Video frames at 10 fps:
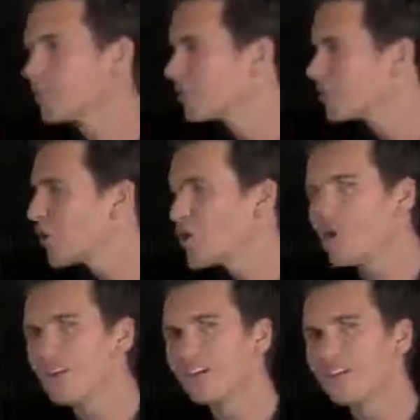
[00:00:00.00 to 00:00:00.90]

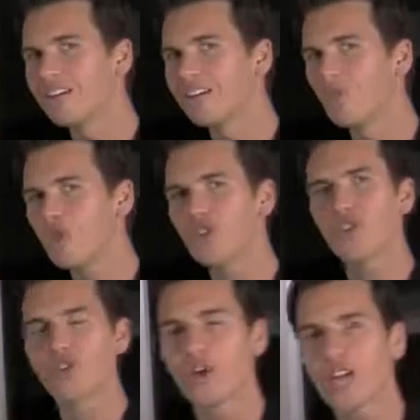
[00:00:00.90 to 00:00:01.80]
So when you're
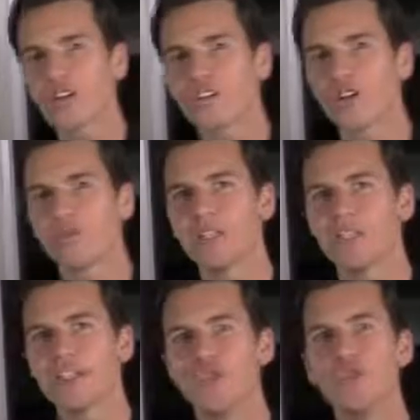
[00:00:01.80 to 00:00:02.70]
the creator of
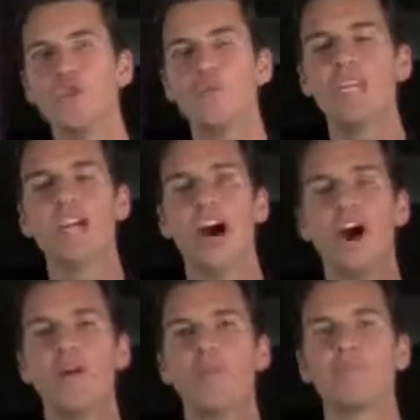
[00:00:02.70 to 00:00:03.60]
something, you
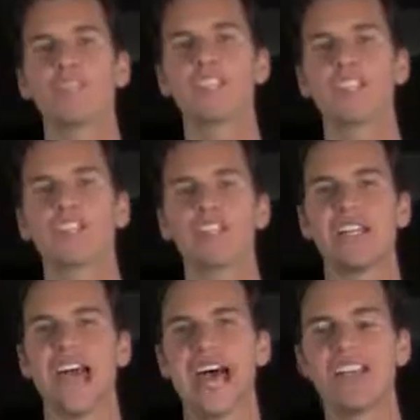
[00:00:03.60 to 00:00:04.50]
become
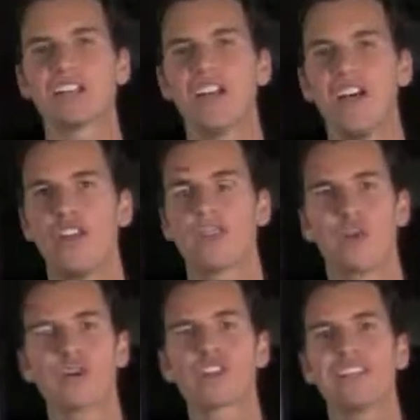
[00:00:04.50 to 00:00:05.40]
positioned as the
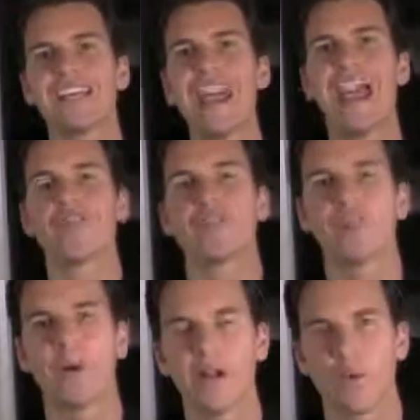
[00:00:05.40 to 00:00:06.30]
person that
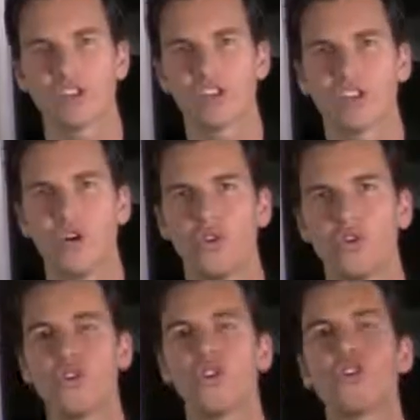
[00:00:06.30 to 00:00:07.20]
everybody wants to go to.
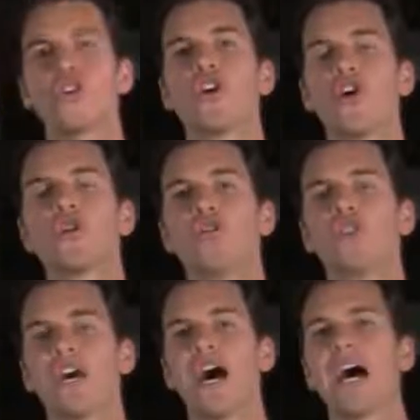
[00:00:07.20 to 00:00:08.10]
You're the
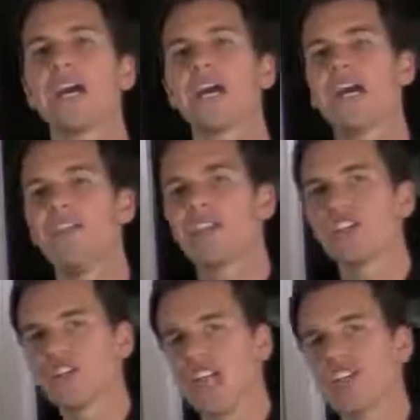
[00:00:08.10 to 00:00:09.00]
go-to guy that
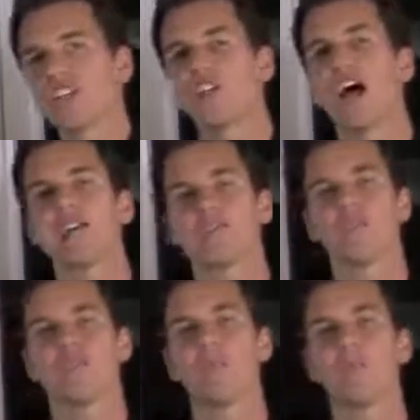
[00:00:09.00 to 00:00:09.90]
can change the lives of
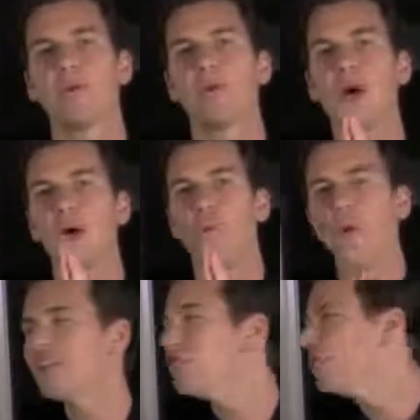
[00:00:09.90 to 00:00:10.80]
other people
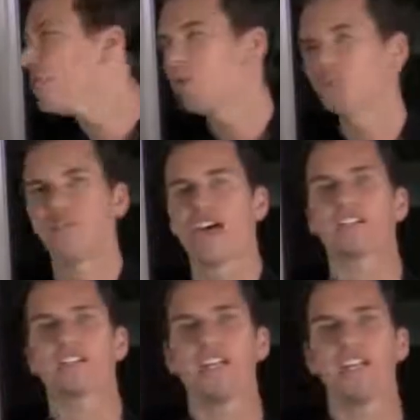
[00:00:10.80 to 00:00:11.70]
when you know what's
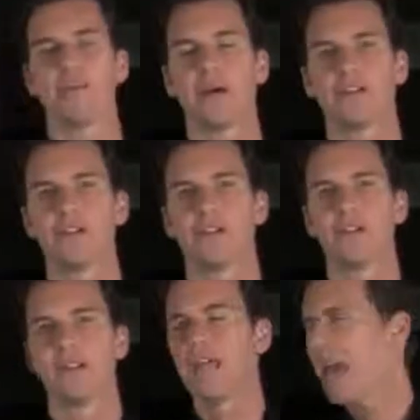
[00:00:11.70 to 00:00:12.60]
fascinating about you.
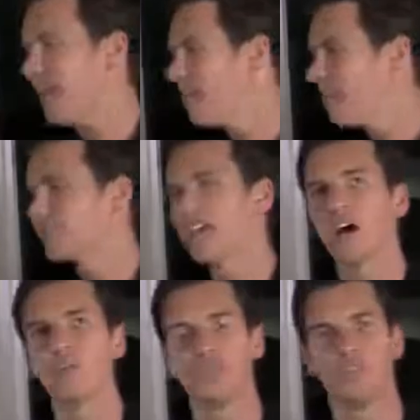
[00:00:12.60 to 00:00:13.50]
And this
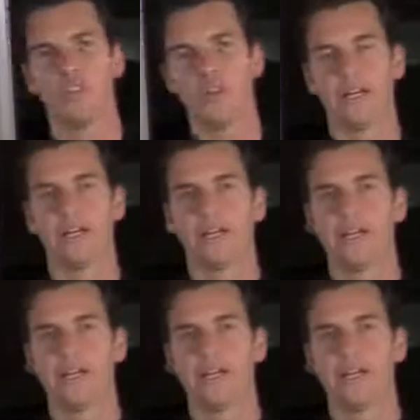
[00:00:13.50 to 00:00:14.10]
helps you do it.